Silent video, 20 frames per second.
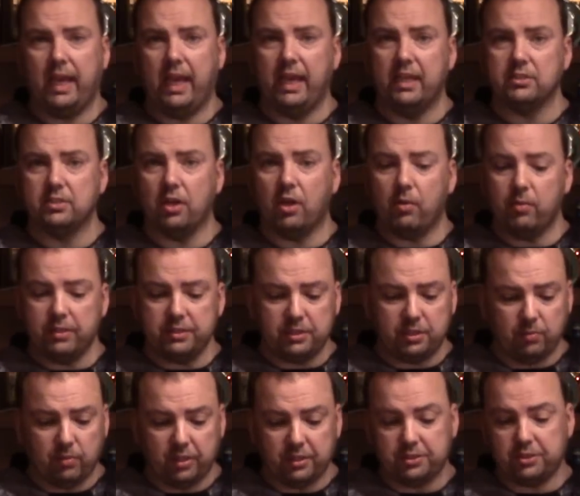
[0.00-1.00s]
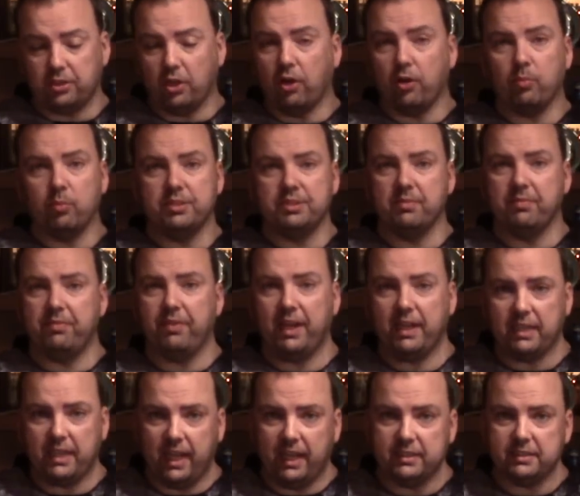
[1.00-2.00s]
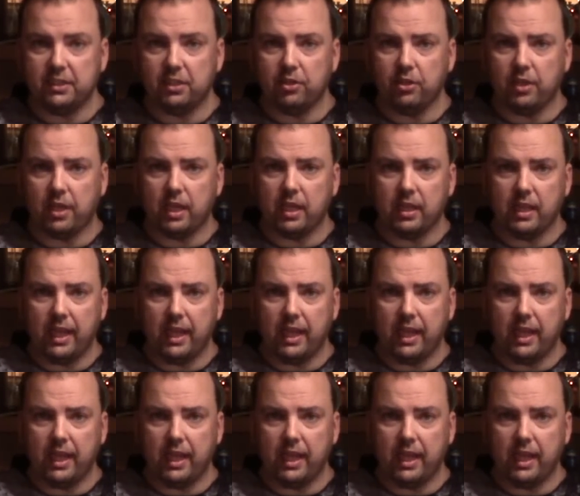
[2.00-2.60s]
As always, you want to start with some fantastic looking